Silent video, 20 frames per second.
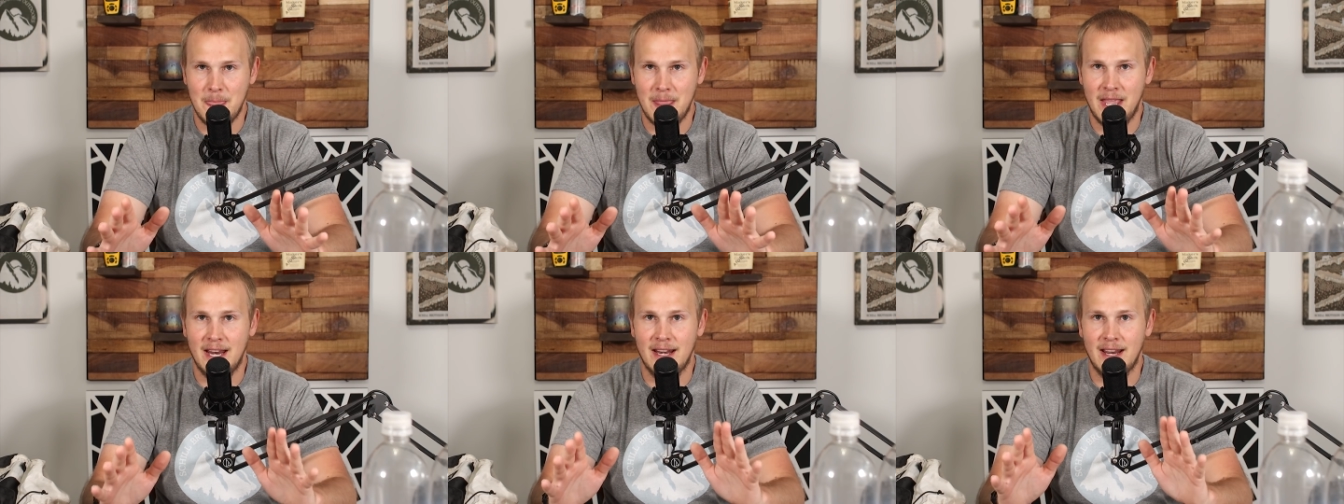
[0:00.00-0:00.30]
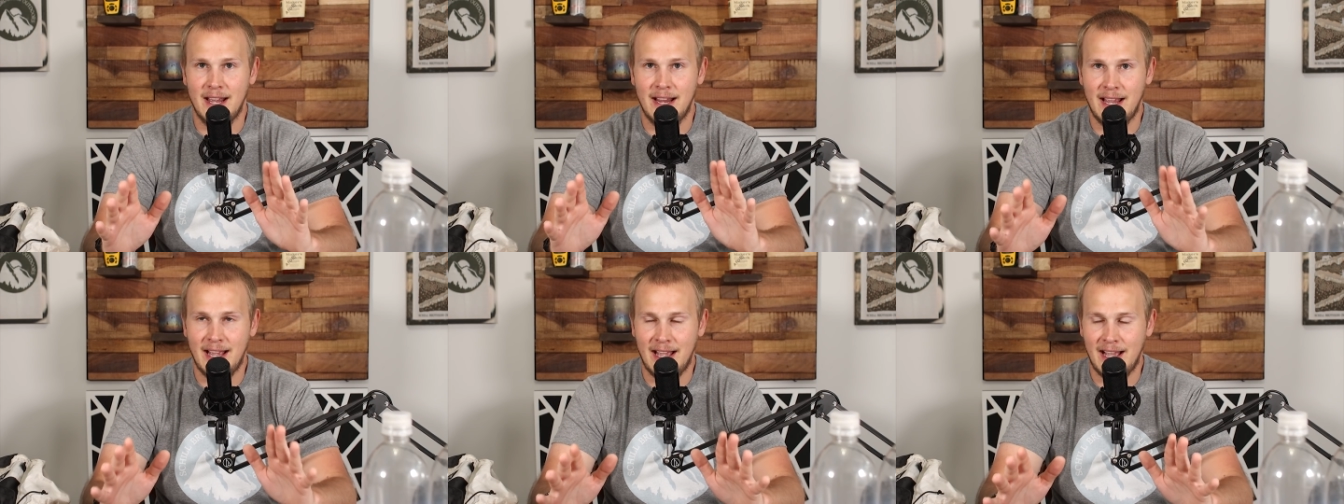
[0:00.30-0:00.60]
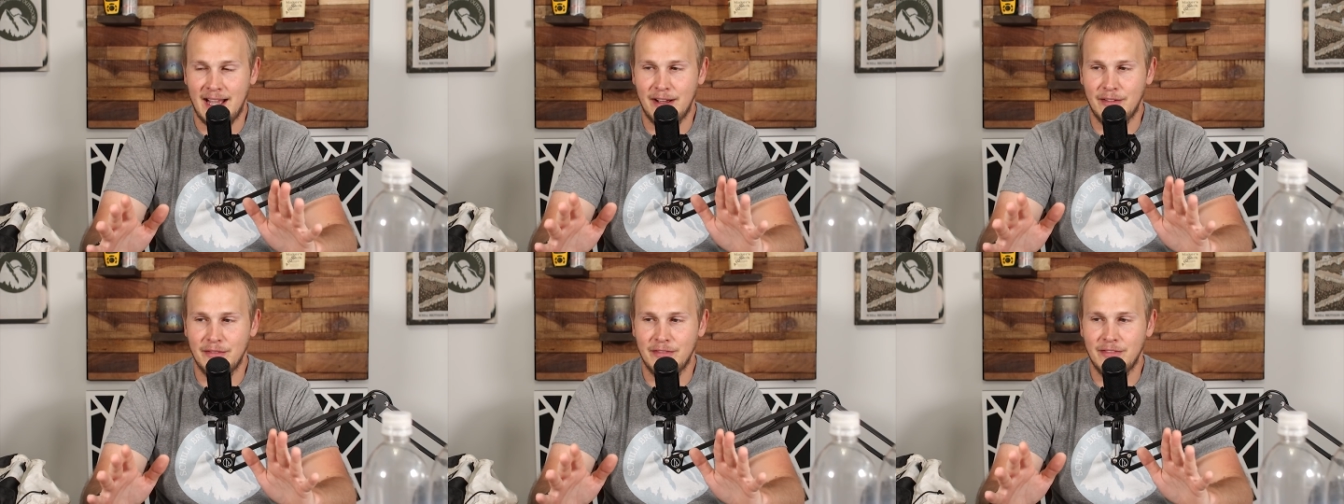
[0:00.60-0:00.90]
and I
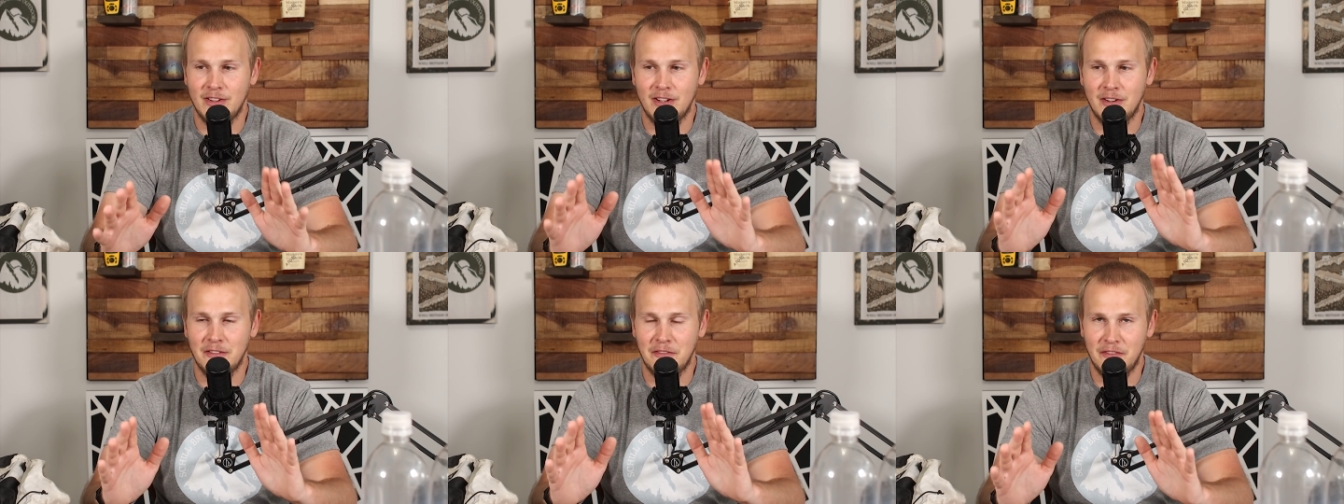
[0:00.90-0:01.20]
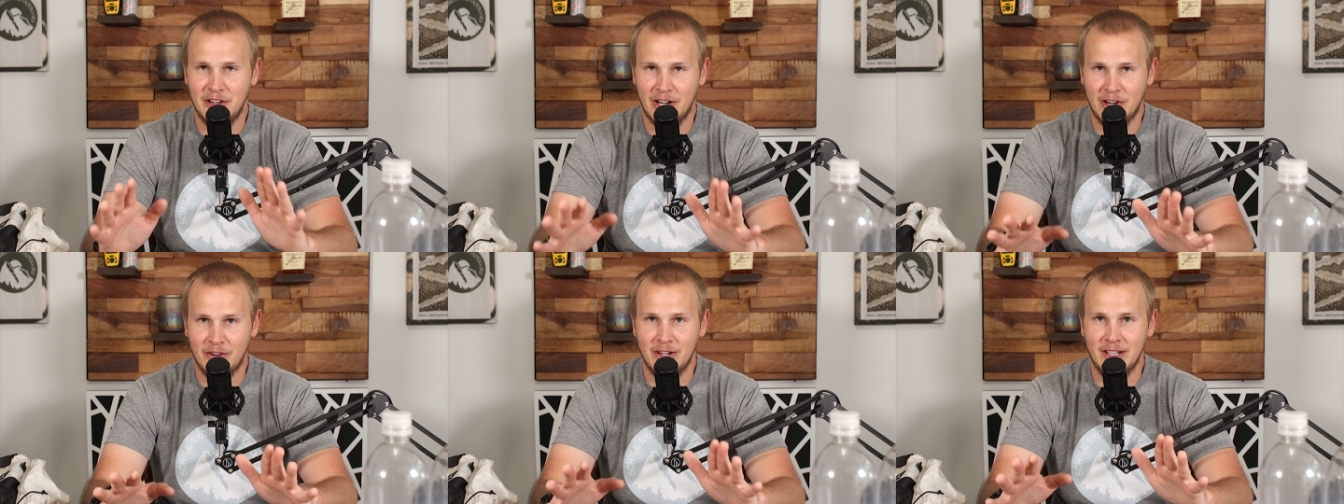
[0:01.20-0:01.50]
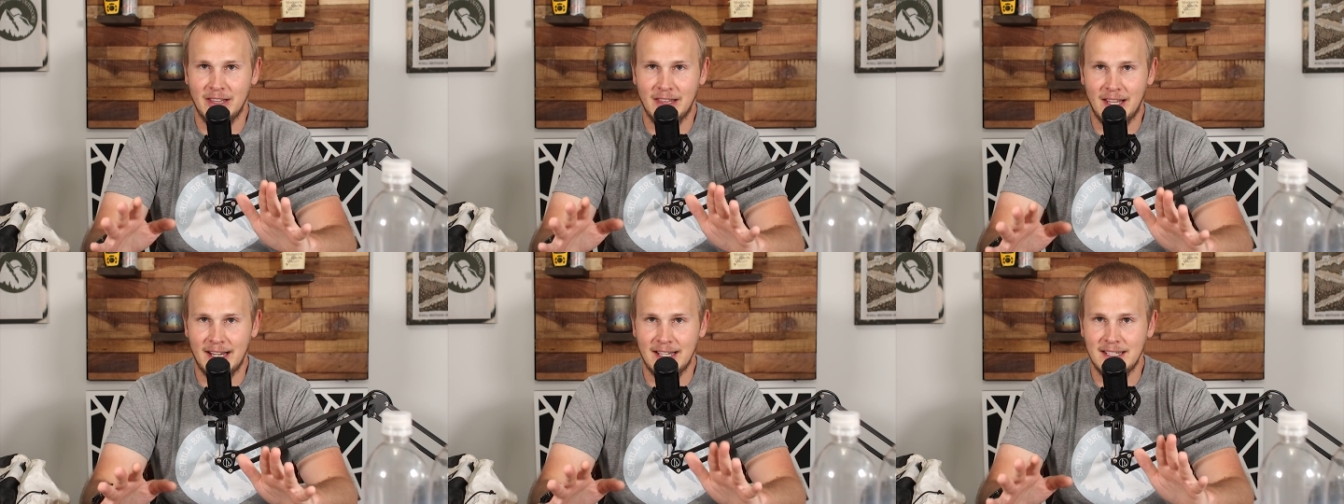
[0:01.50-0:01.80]
have a very
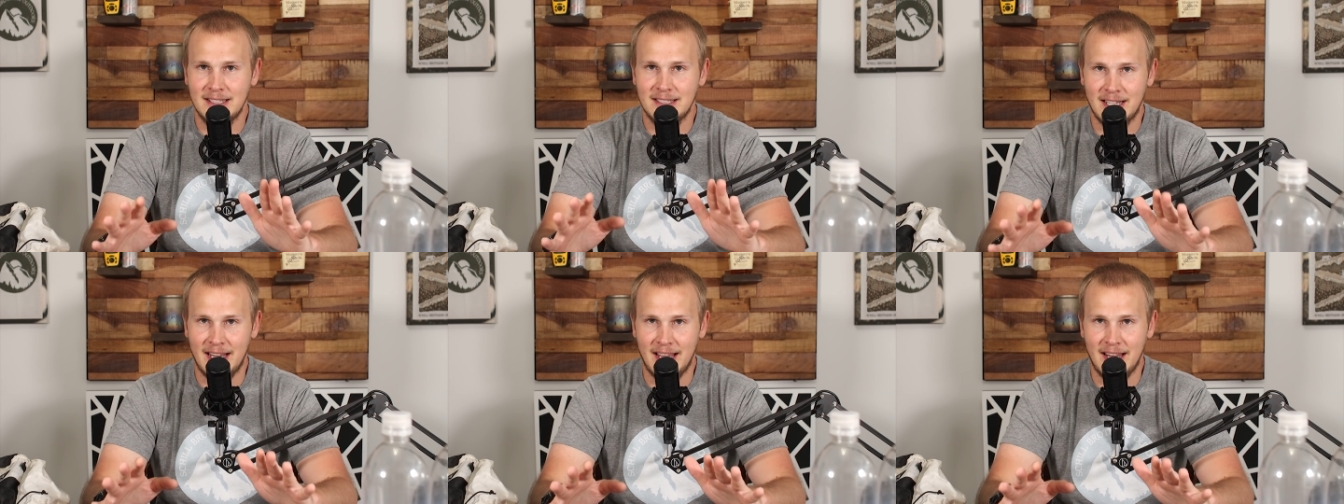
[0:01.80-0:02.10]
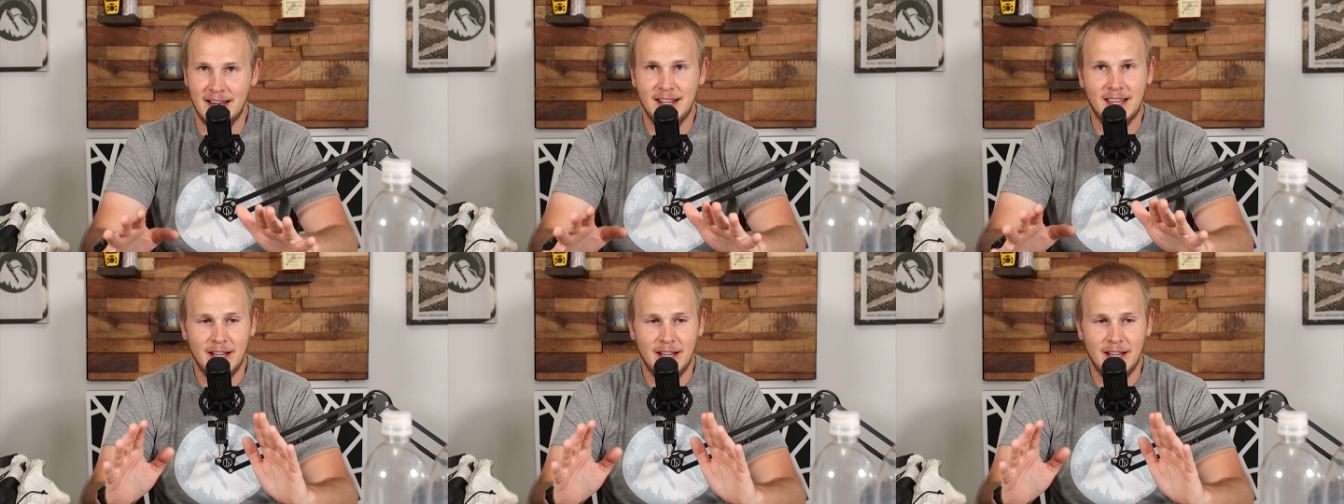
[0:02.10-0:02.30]
light tent.